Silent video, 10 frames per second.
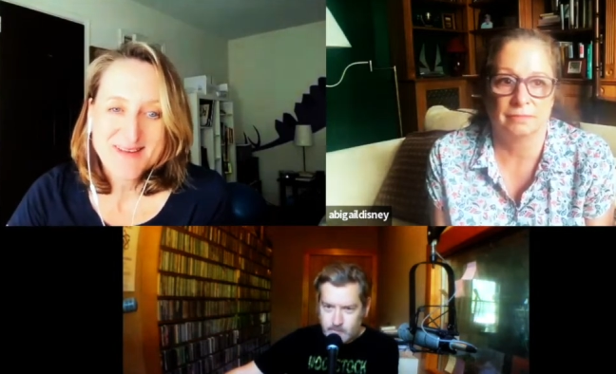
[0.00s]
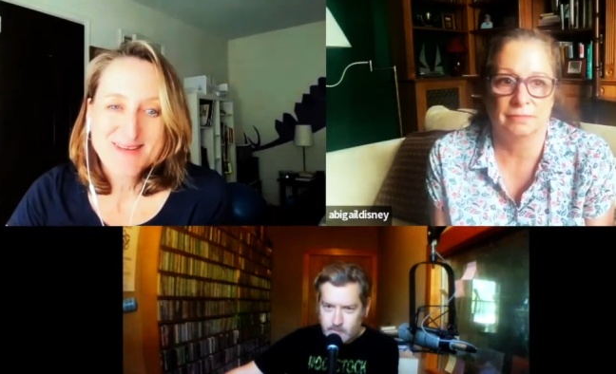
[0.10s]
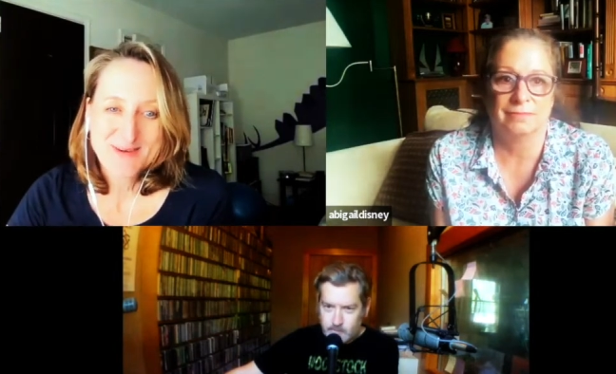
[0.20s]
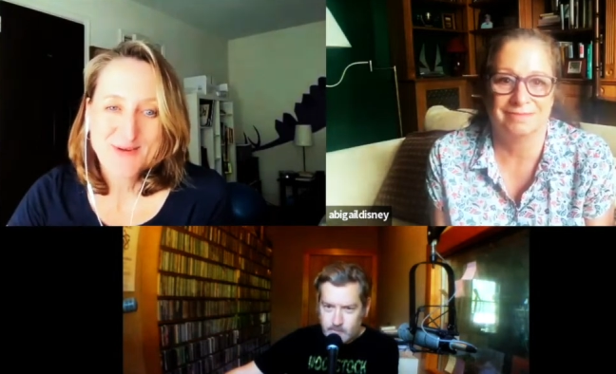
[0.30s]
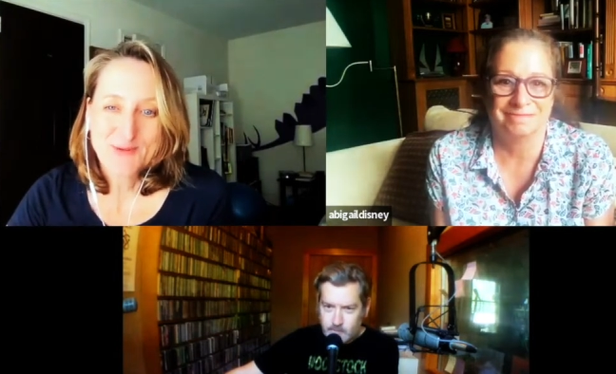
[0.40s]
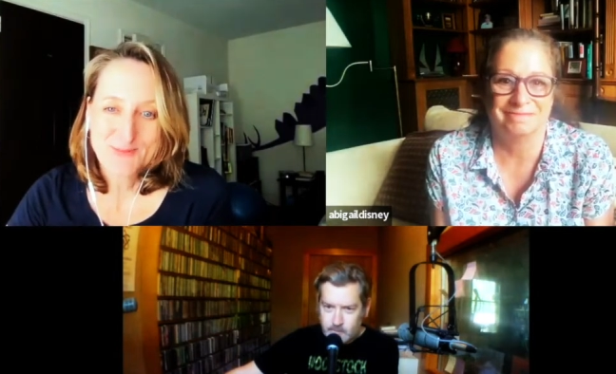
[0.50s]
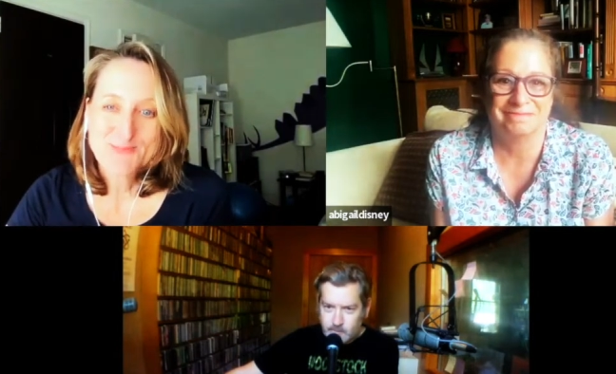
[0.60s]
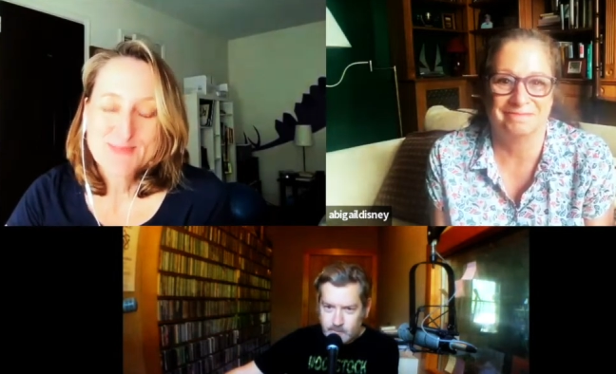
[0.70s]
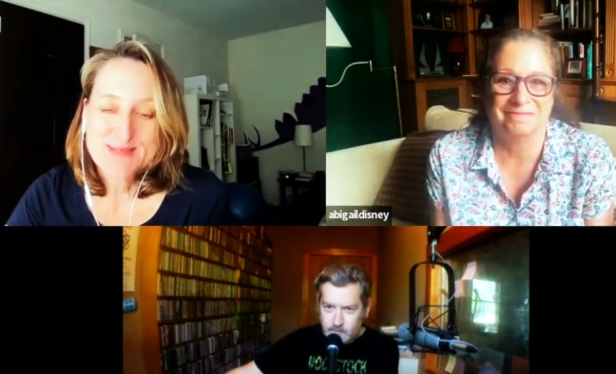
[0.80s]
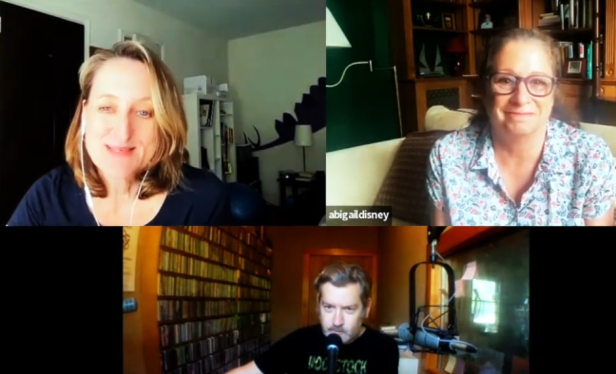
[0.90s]
Speaker 1: you know.
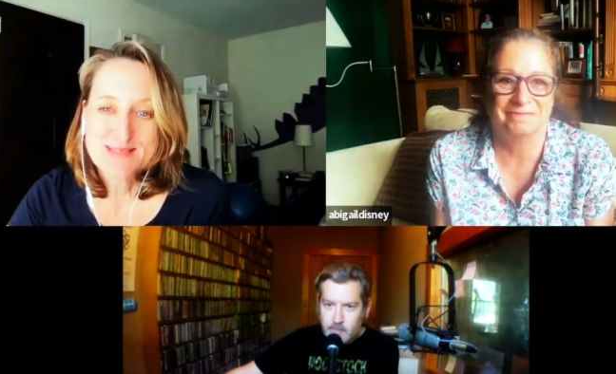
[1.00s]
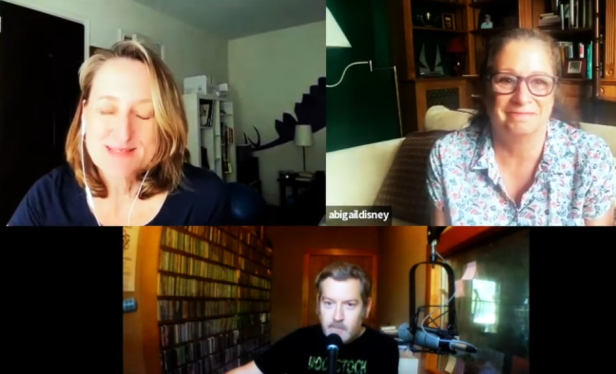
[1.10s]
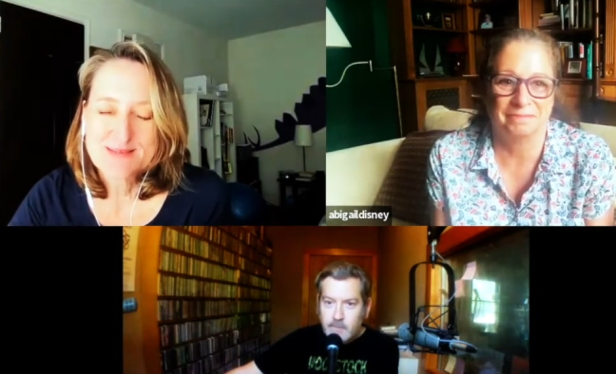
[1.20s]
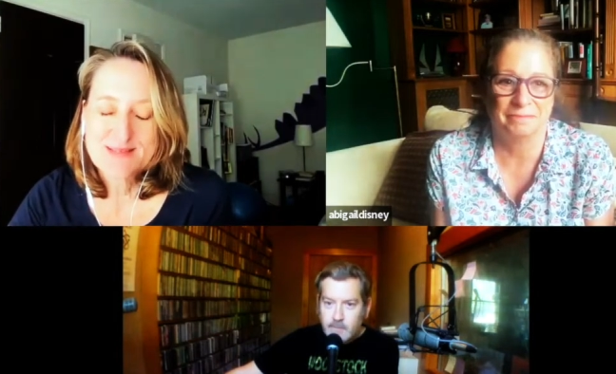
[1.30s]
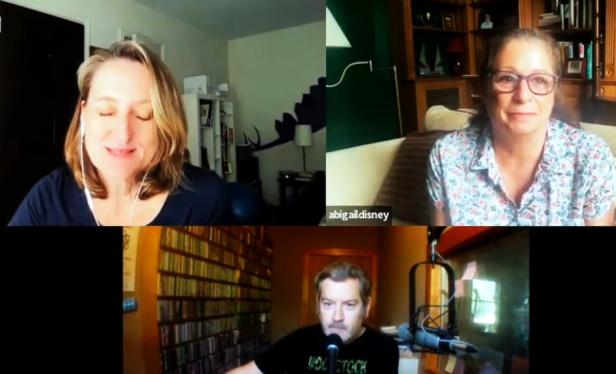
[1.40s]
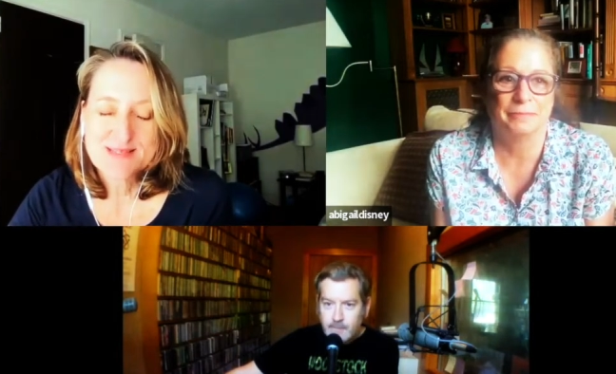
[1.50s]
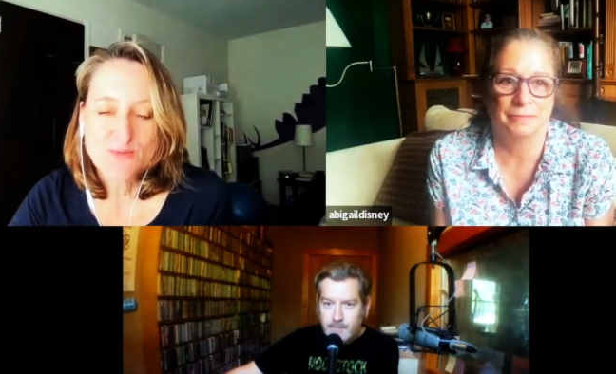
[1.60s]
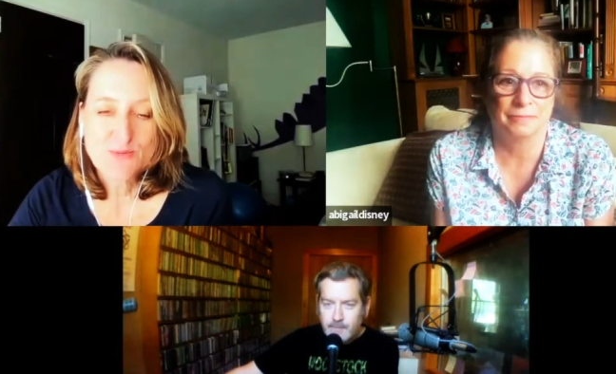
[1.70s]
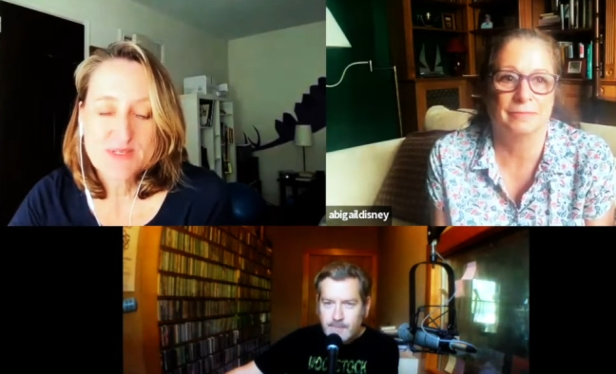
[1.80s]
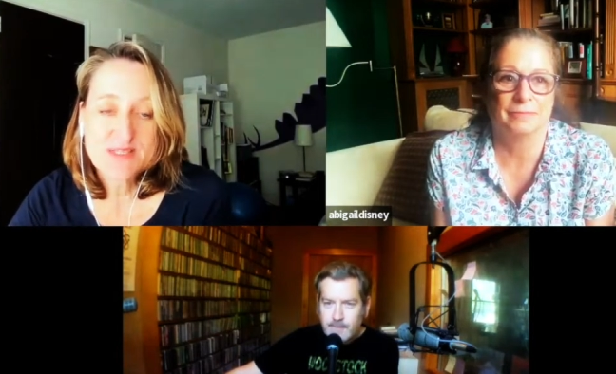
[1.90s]
This is
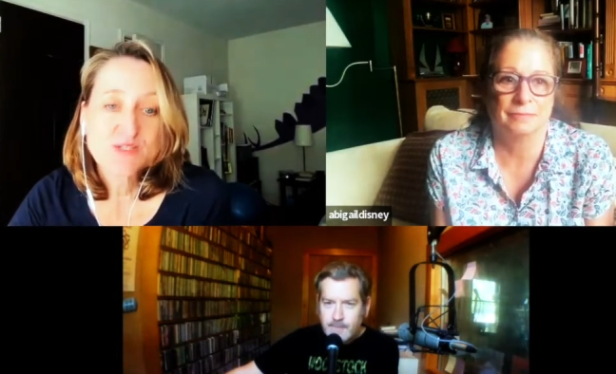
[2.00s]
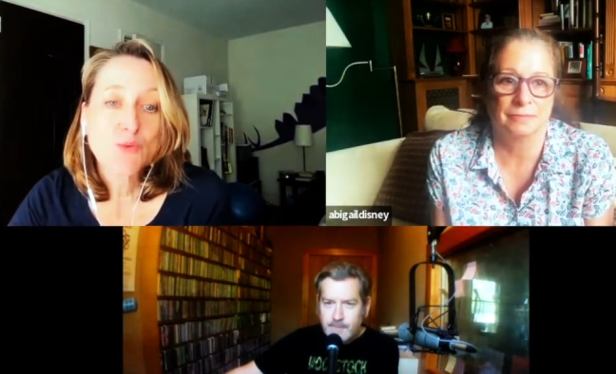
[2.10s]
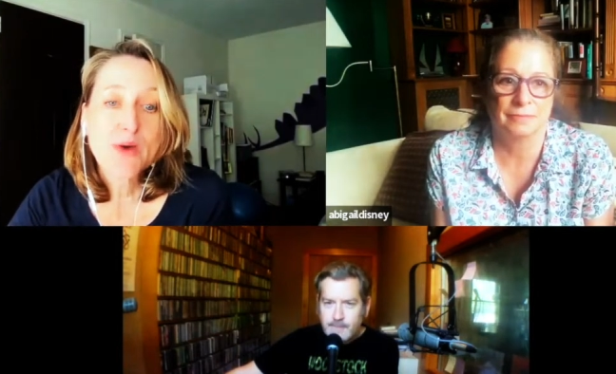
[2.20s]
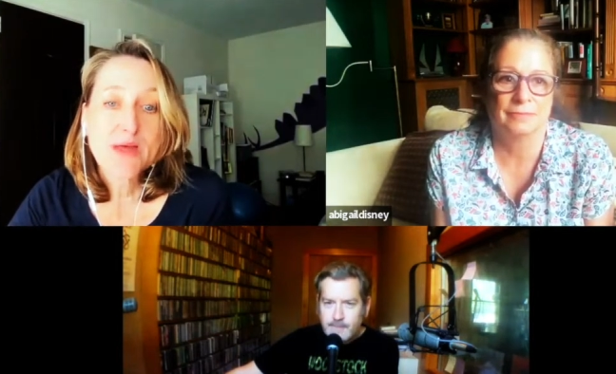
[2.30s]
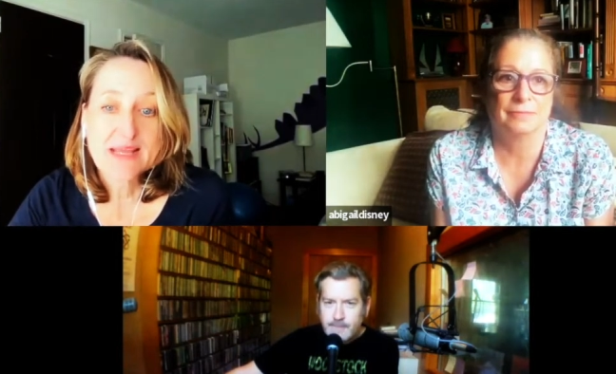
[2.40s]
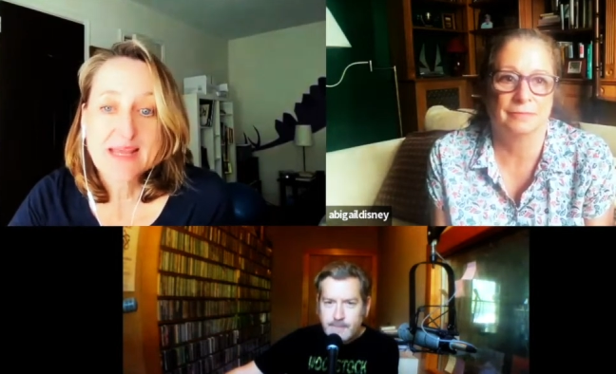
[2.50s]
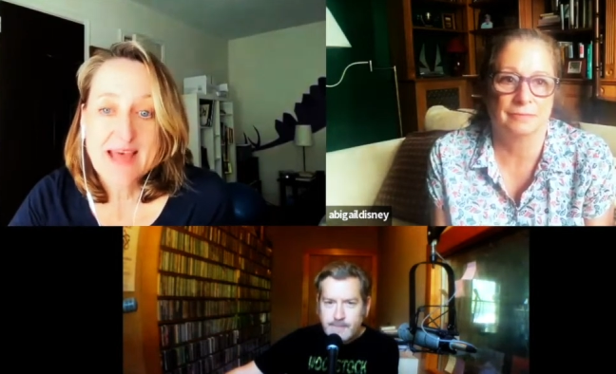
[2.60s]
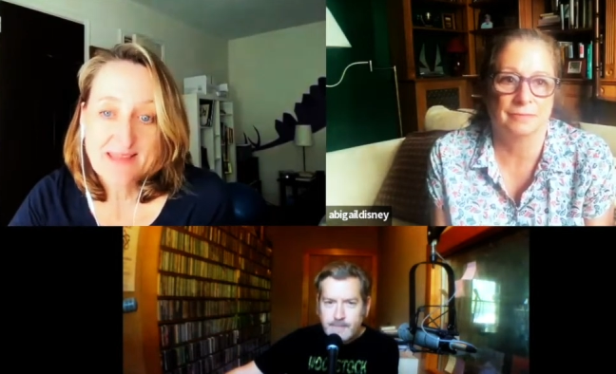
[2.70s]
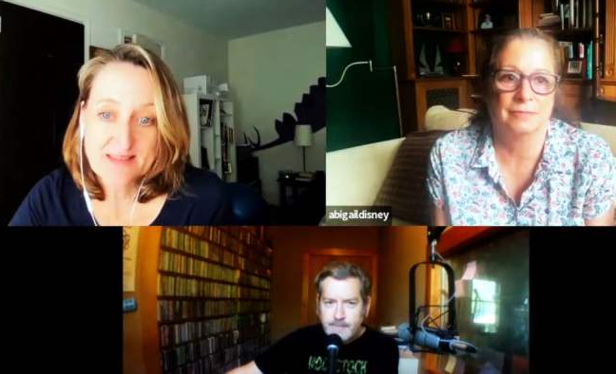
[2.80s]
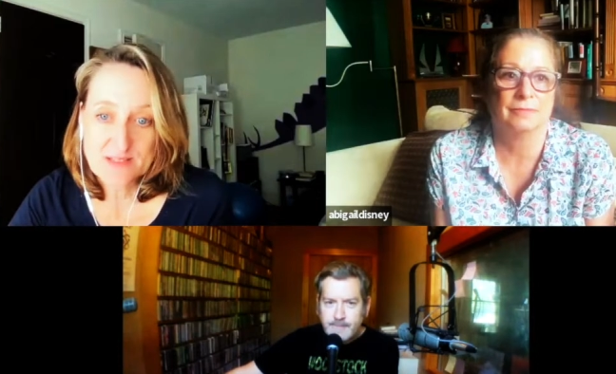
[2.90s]
the way to get
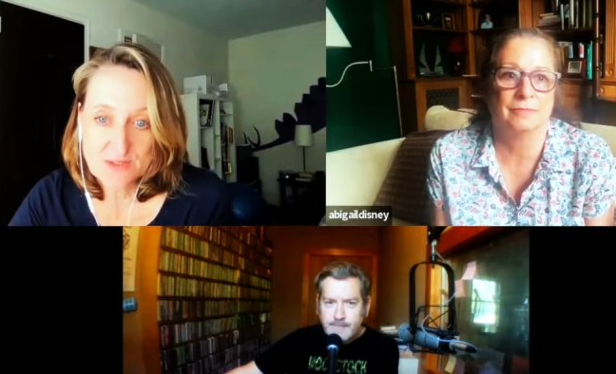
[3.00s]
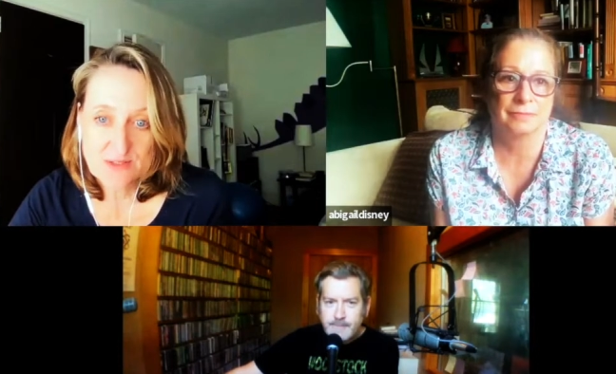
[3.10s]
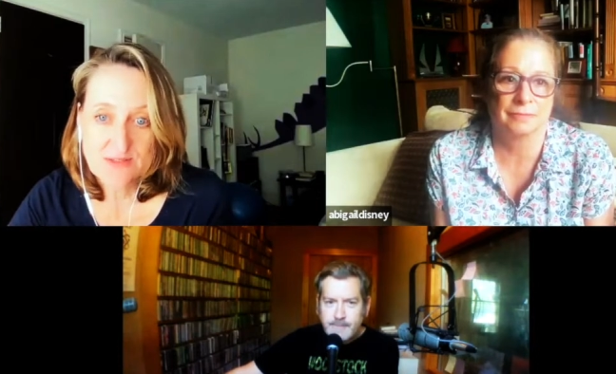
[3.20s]
at this